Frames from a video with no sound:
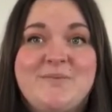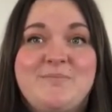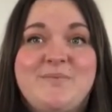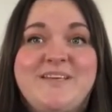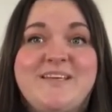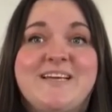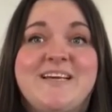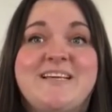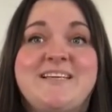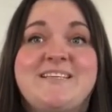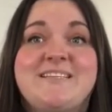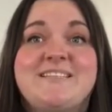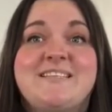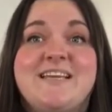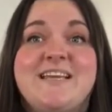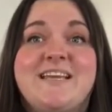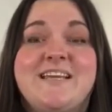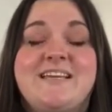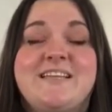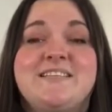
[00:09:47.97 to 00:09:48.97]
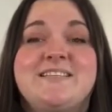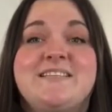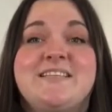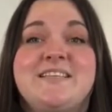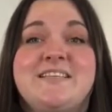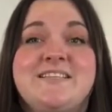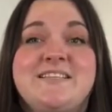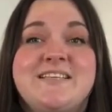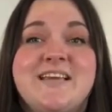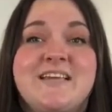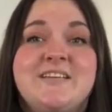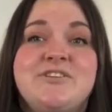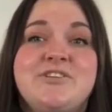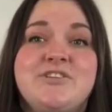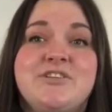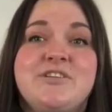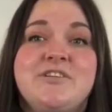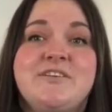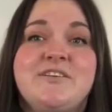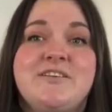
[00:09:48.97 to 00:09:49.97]
because it is an
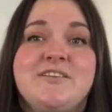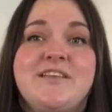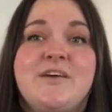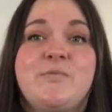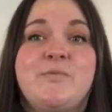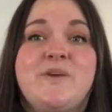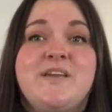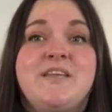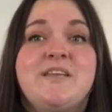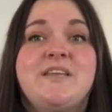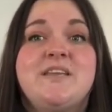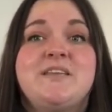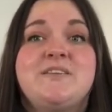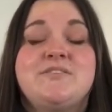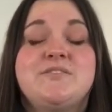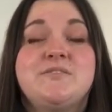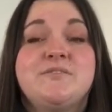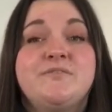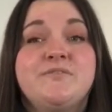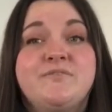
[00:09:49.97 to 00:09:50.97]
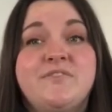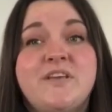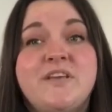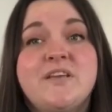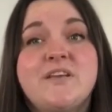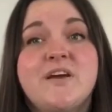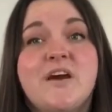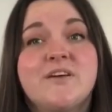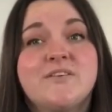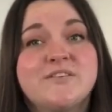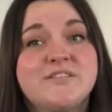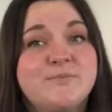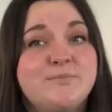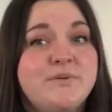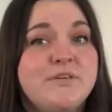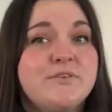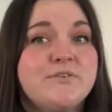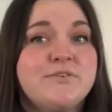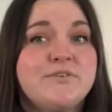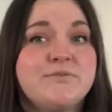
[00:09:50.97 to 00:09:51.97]
intention that we need to feed our
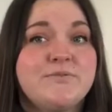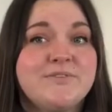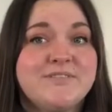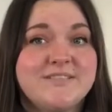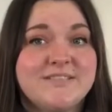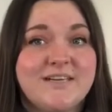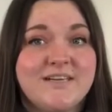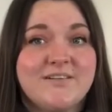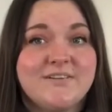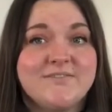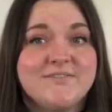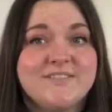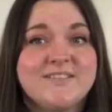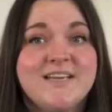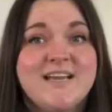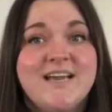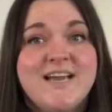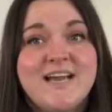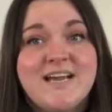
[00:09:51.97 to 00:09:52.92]
spiritual selves